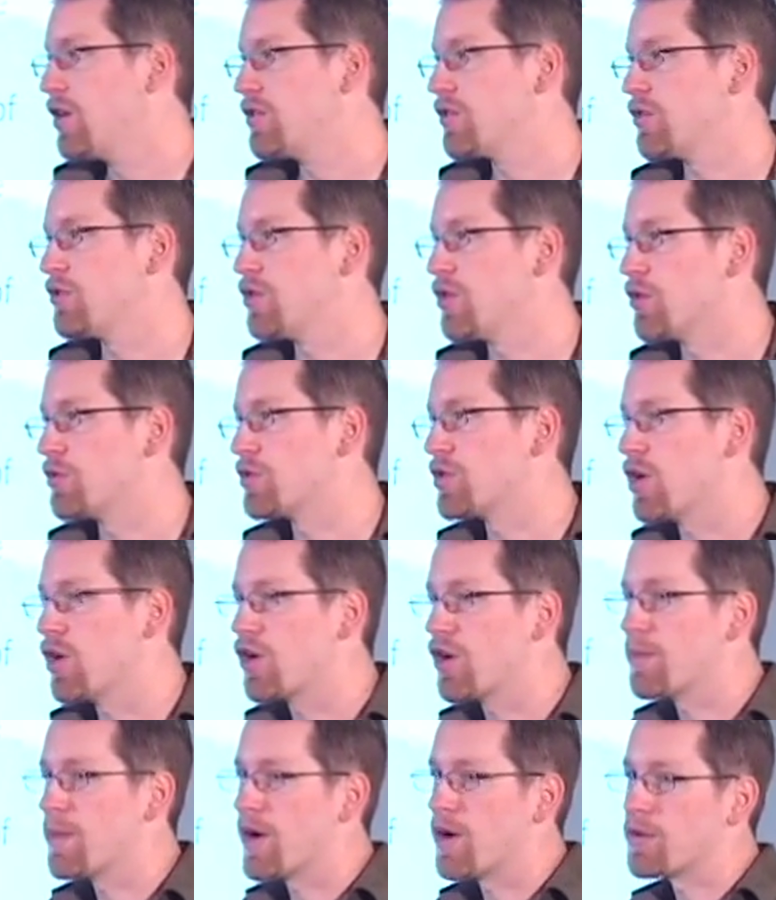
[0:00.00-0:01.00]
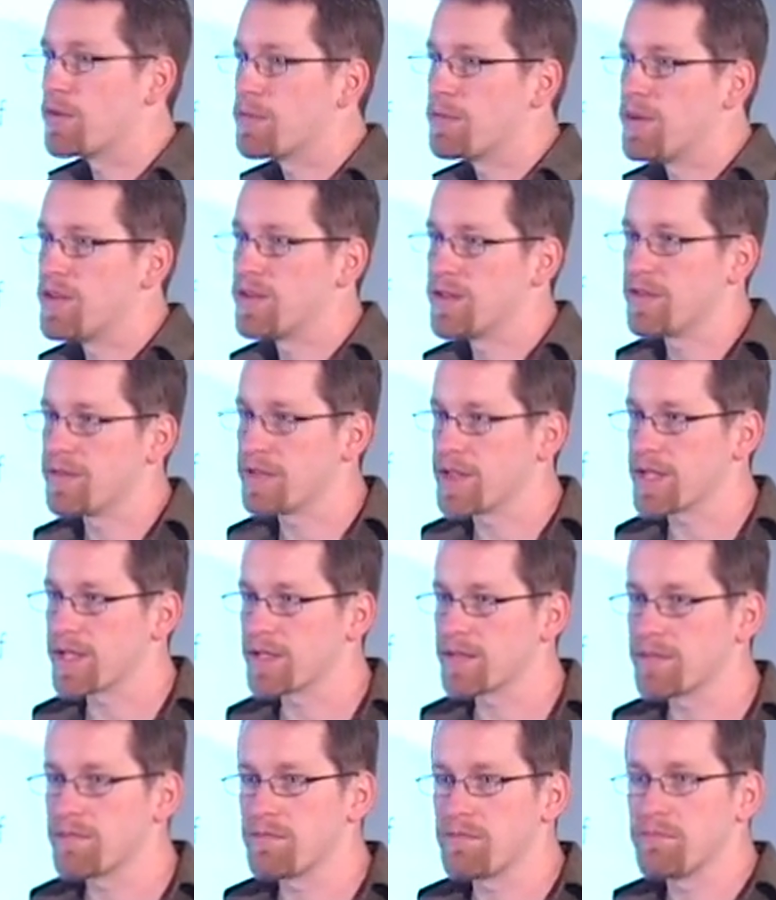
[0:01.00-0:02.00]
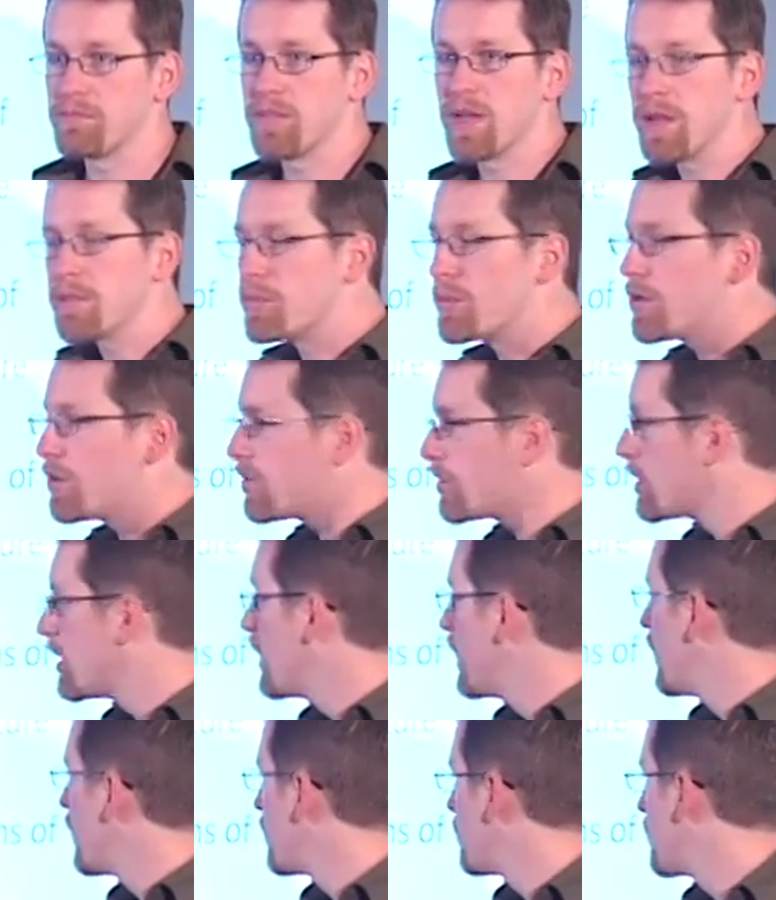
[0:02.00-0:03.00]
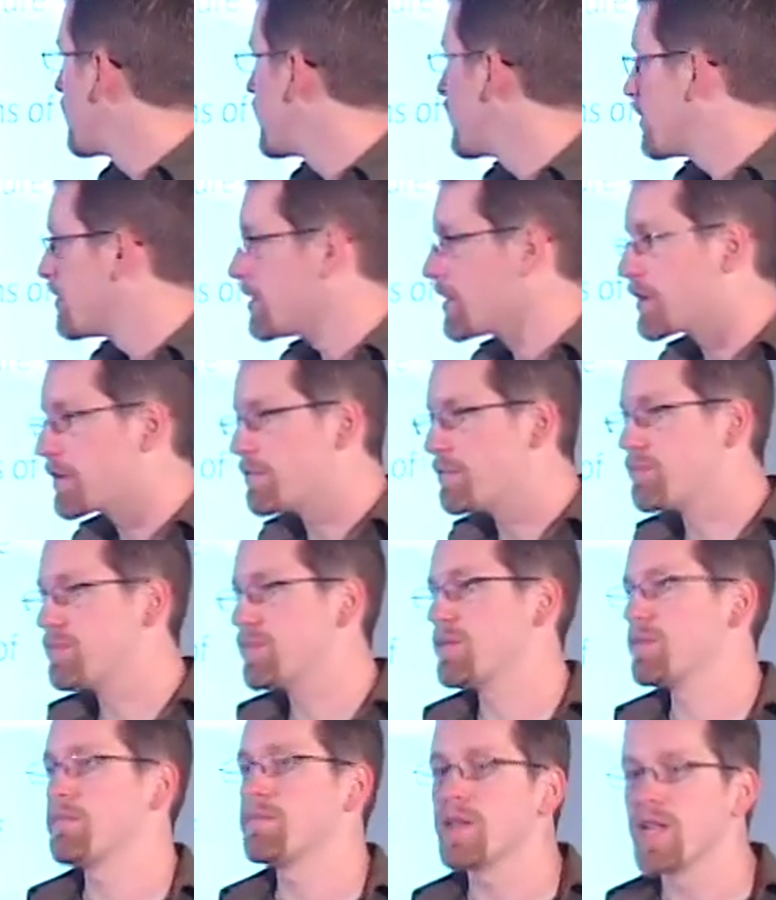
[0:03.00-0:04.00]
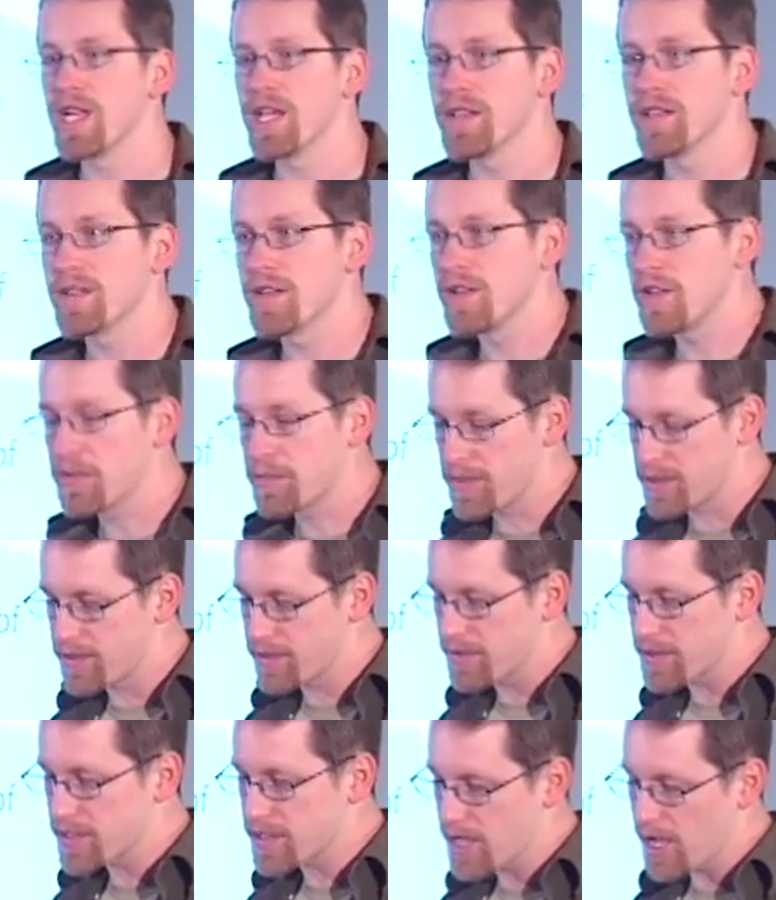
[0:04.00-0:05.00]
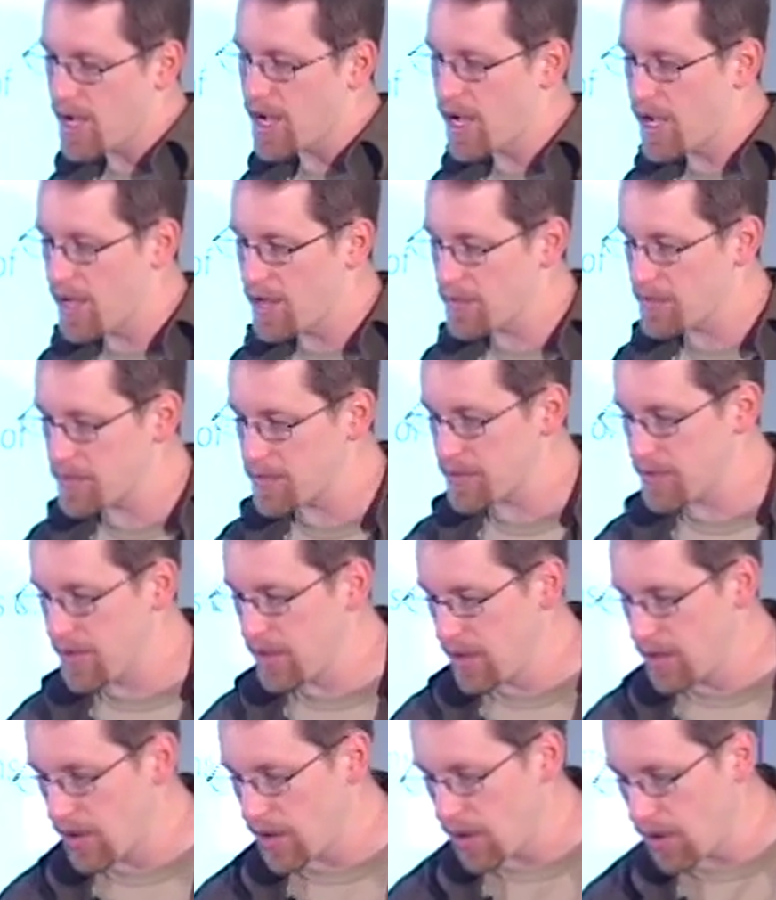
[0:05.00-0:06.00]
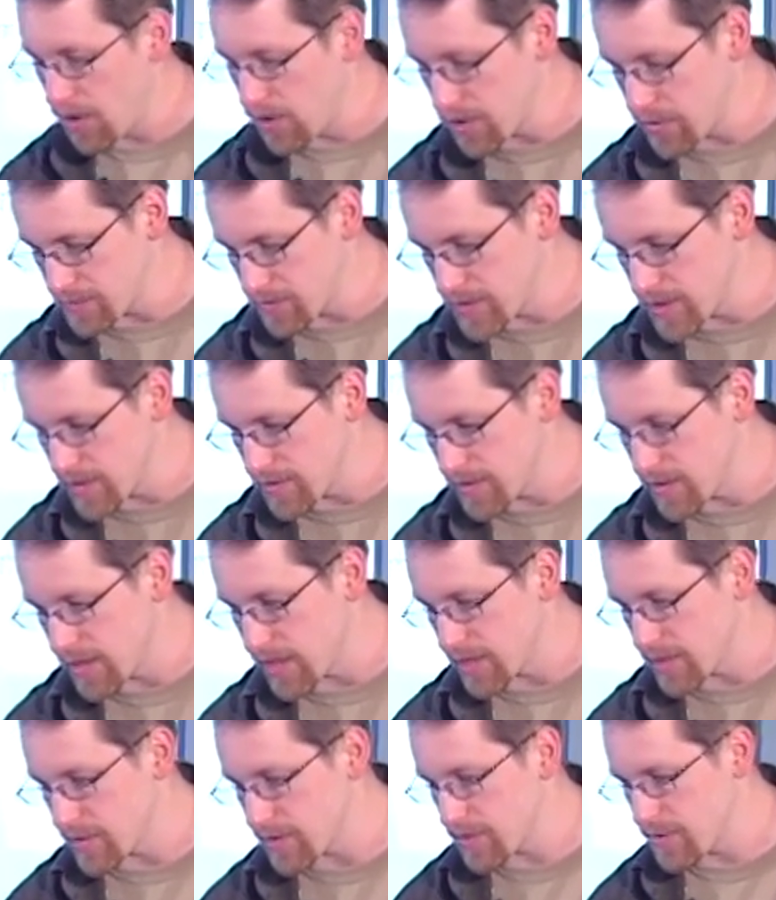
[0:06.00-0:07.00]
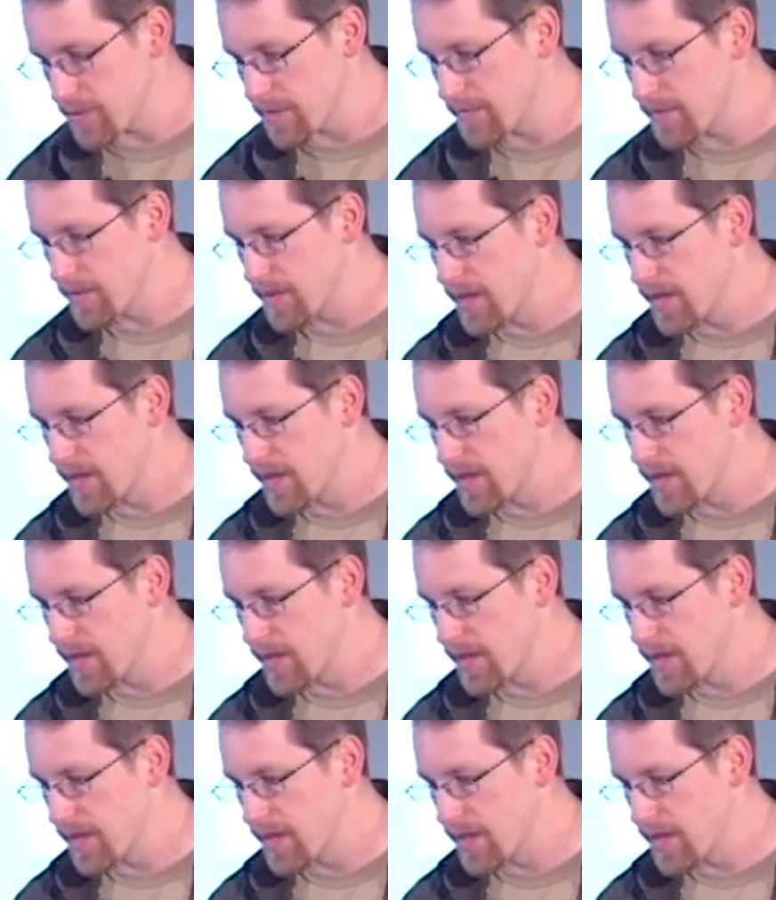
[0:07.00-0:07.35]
So don't talk about specific people, specific places, specific times, all of these things.